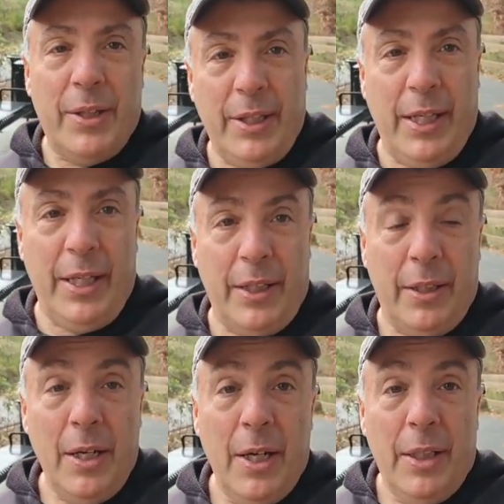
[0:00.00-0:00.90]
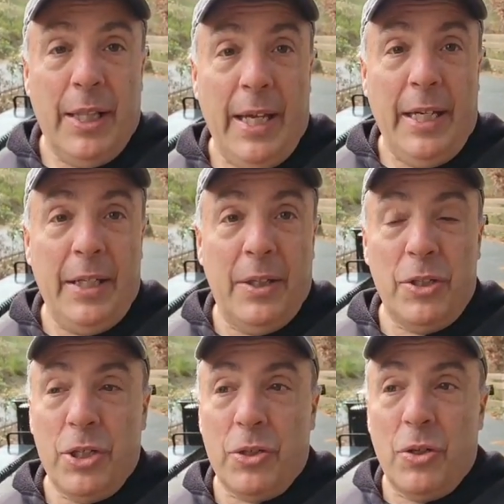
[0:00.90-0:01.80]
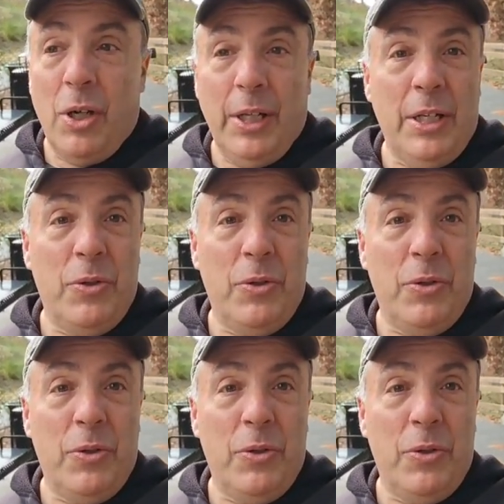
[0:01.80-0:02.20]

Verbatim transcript: thing. They either just, all